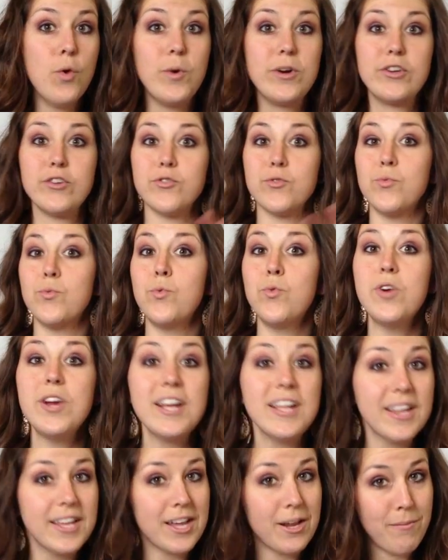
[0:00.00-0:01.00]
which is
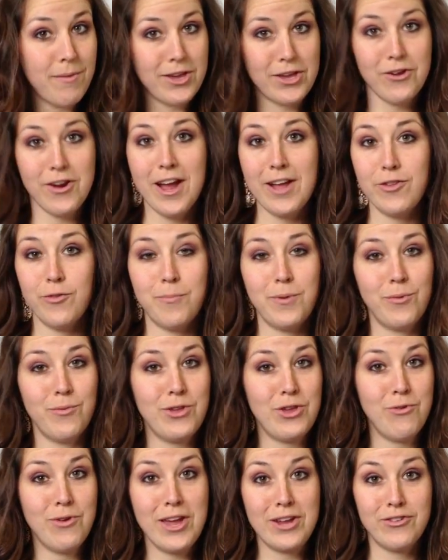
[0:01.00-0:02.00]
really going to make your head spin
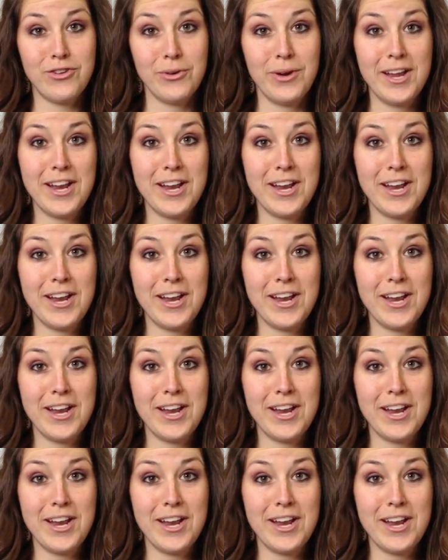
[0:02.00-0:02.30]
when you get to